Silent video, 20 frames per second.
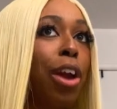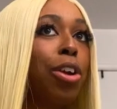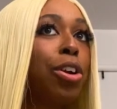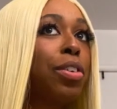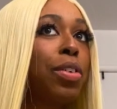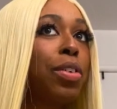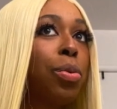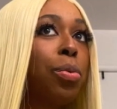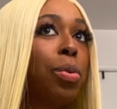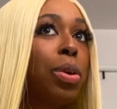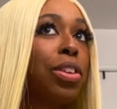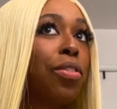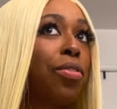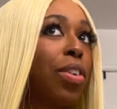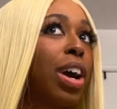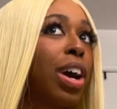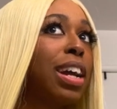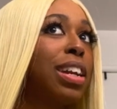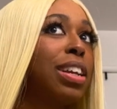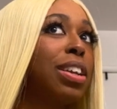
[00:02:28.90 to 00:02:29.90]
don't even know what the
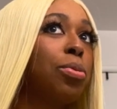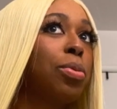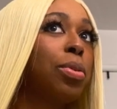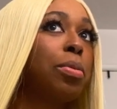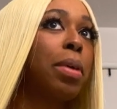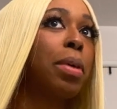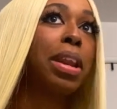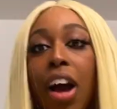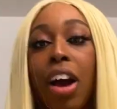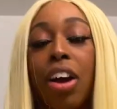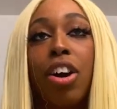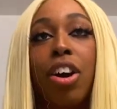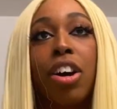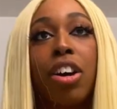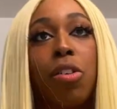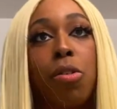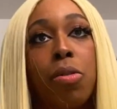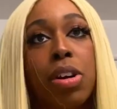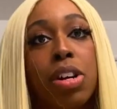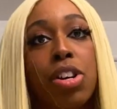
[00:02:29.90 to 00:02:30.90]
fuck I did with my neck.
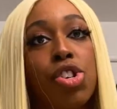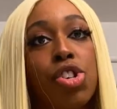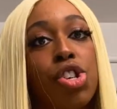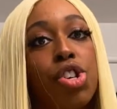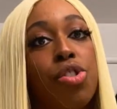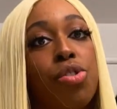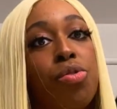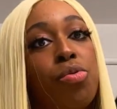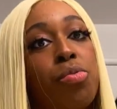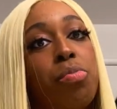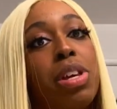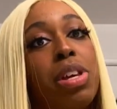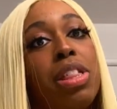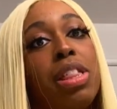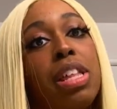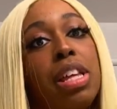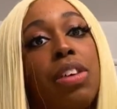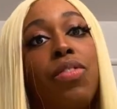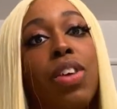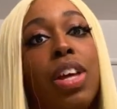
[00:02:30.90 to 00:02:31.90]
Going to be
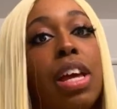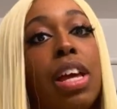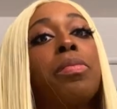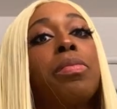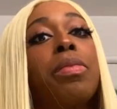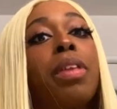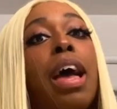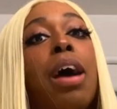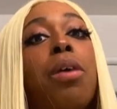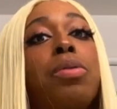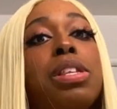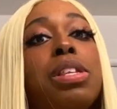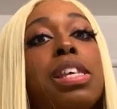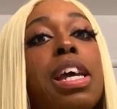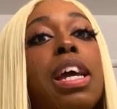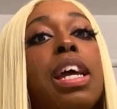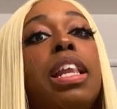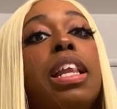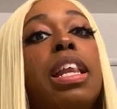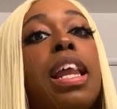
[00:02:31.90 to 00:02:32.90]
leaving, I would
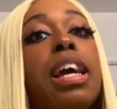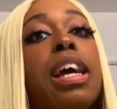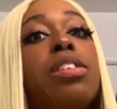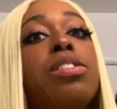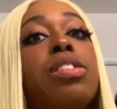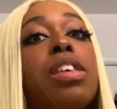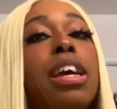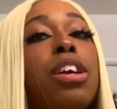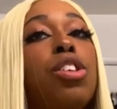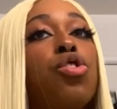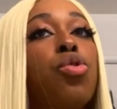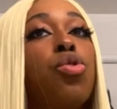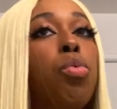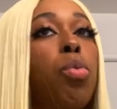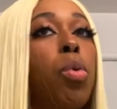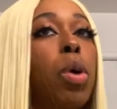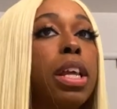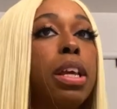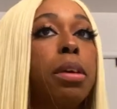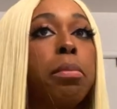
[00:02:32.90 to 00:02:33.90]
say in the next like
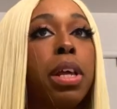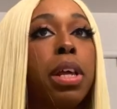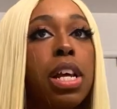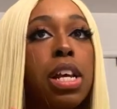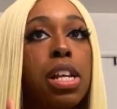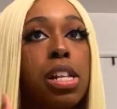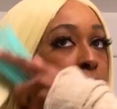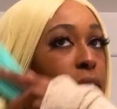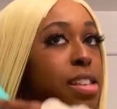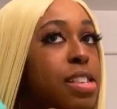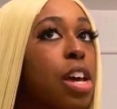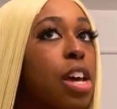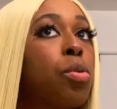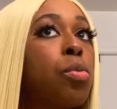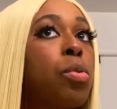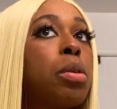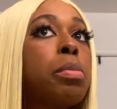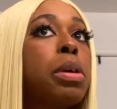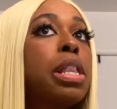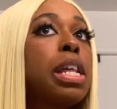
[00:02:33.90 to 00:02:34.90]
20 minutes. I don't
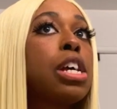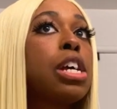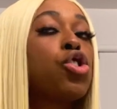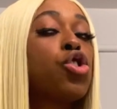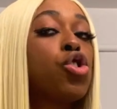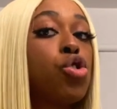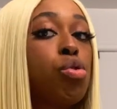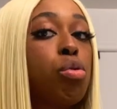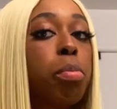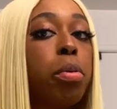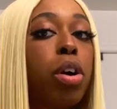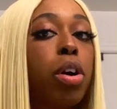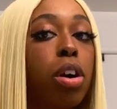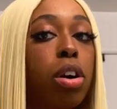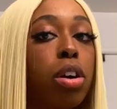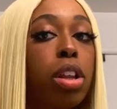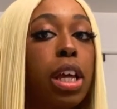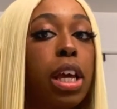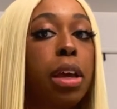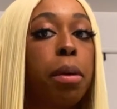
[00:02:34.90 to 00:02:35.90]
want to be like super
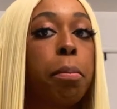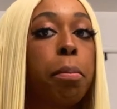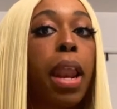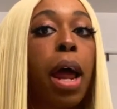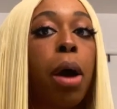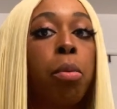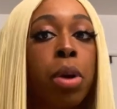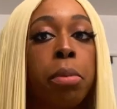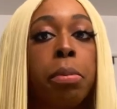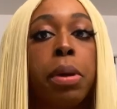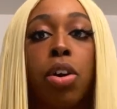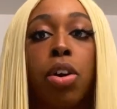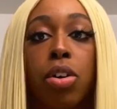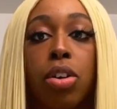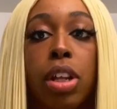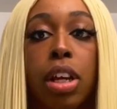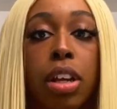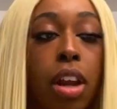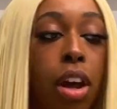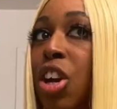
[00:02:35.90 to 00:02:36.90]
early, but I want to be
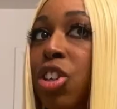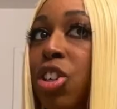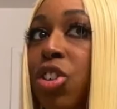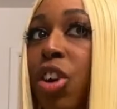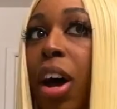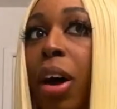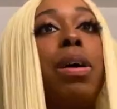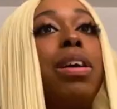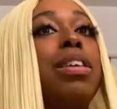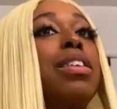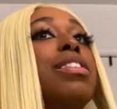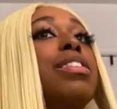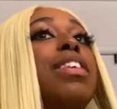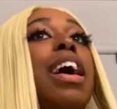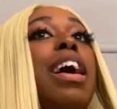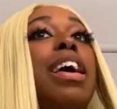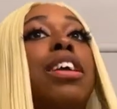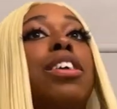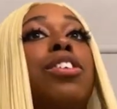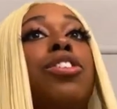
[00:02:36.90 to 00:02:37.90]
early enough. So I
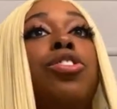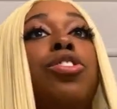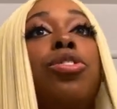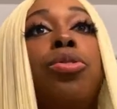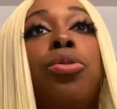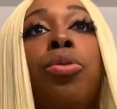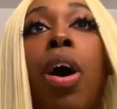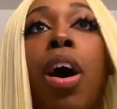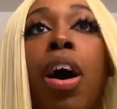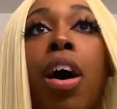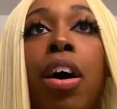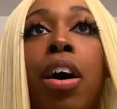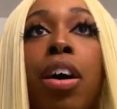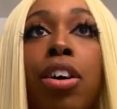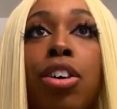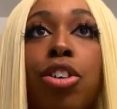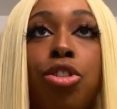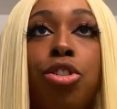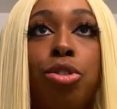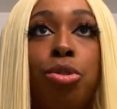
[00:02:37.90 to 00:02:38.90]
decided
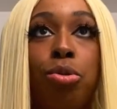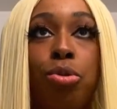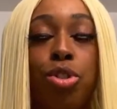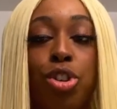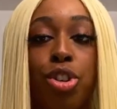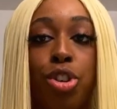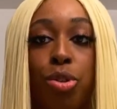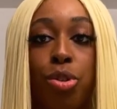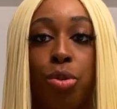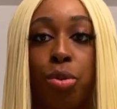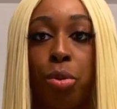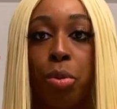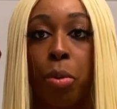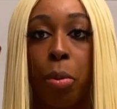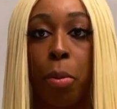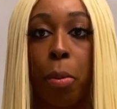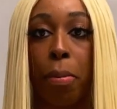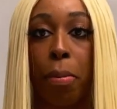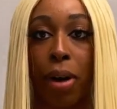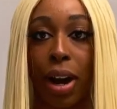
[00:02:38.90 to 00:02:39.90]
to do
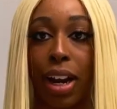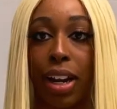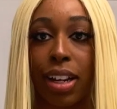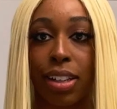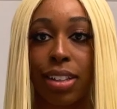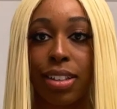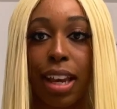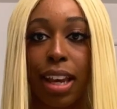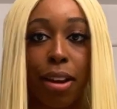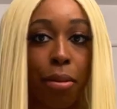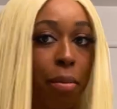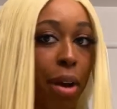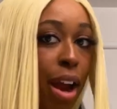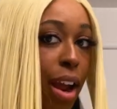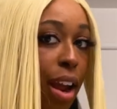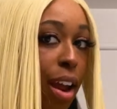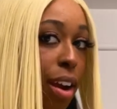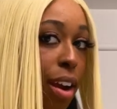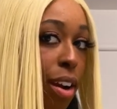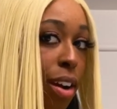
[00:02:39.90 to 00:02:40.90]
2 braids in my
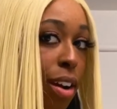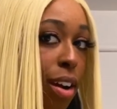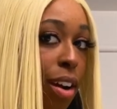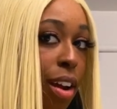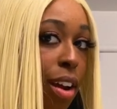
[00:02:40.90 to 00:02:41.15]
hair,